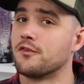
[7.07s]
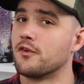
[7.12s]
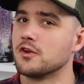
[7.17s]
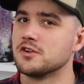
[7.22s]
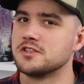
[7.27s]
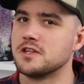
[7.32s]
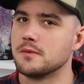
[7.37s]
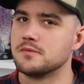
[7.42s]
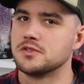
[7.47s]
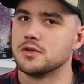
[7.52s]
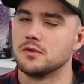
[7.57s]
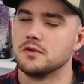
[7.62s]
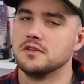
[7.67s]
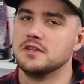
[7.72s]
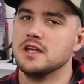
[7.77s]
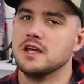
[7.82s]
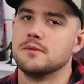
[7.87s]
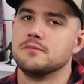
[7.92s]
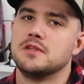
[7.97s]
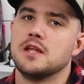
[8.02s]
first episode of
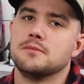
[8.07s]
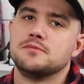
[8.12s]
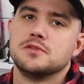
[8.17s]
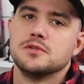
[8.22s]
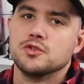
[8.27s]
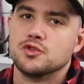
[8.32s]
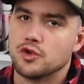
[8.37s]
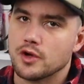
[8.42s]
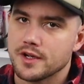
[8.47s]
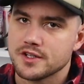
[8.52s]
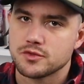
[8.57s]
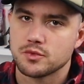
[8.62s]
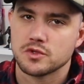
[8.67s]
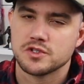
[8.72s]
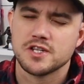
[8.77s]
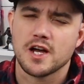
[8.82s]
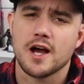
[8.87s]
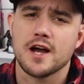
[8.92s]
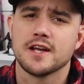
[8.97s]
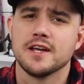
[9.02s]
DM Tips and Tricks, we're
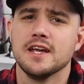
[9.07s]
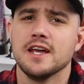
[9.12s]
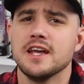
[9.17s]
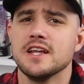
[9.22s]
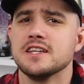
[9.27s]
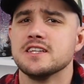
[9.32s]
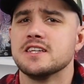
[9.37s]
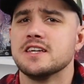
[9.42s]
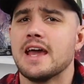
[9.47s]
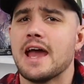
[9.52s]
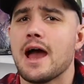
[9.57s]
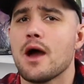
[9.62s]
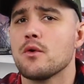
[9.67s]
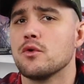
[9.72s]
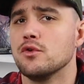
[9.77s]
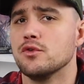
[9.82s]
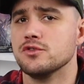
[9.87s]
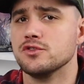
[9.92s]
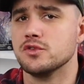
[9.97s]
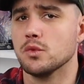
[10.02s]
talking
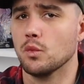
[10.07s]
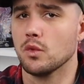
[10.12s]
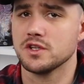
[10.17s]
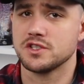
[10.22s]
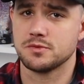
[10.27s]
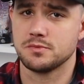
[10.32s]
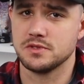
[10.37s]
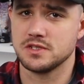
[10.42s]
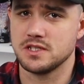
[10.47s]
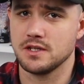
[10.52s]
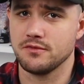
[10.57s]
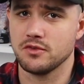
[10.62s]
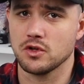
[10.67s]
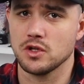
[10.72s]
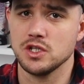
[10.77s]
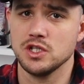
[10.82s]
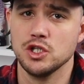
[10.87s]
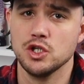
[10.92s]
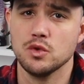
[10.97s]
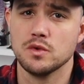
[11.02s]
encounters and what
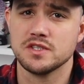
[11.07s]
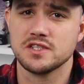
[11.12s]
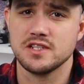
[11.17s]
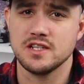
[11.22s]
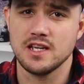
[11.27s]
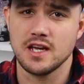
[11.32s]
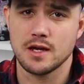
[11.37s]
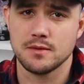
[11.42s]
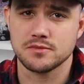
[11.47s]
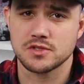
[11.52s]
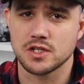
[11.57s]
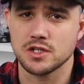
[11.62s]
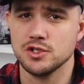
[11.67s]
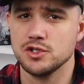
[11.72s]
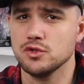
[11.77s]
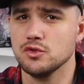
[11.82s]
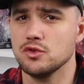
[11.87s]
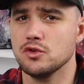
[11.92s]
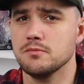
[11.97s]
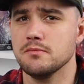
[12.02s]
specifically you as DMs can
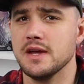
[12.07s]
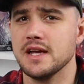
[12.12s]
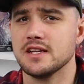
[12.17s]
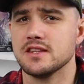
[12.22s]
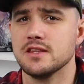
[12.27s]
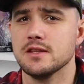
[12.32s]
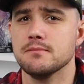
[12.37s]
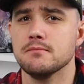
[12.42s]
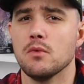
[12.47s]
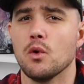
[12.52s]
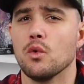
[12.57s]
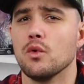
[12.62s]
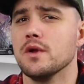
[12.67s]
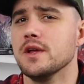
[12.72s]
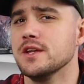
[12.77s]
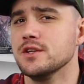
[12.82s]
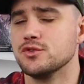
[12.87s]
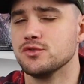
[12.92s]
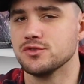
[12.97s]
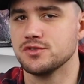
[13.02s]
do to make them more
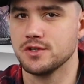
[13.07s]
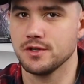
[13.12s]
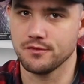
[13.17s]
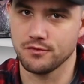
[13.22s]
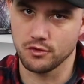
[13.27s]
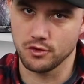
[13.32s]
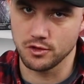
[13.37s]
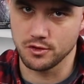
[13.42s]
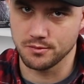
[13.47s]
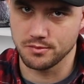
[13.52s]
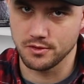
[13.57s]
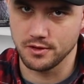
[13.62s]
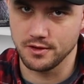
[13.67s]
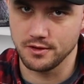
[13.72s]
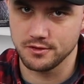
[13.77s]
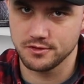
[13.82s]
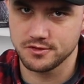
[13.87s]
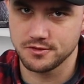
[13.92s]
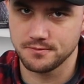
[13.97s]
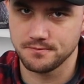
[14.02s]
interesting for your
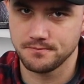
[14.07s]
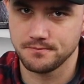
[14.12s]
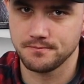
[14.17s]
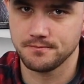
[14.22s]
players.